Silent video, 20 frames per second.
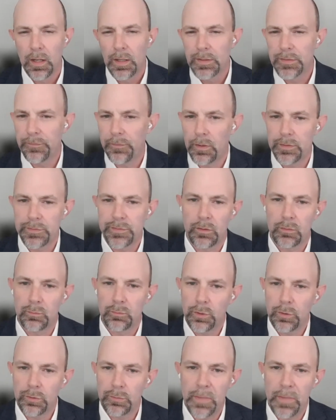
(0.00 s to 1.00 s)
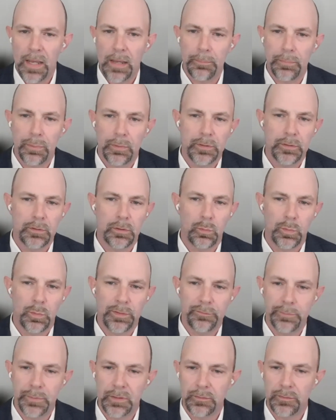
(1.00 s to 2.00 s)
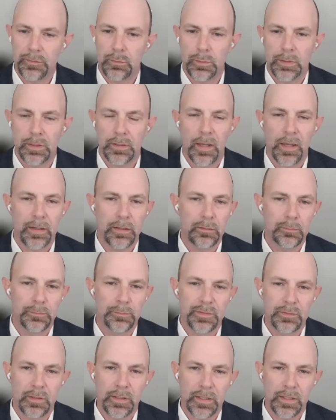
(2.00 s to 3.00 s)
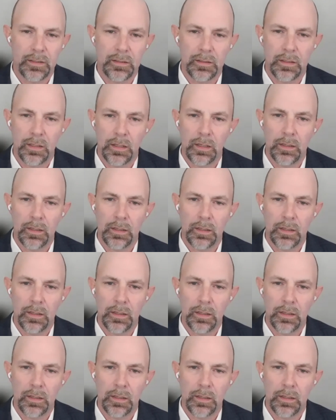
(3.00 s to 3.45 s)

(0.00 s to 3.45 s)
As far as our roadmap, you know, we've been doing items like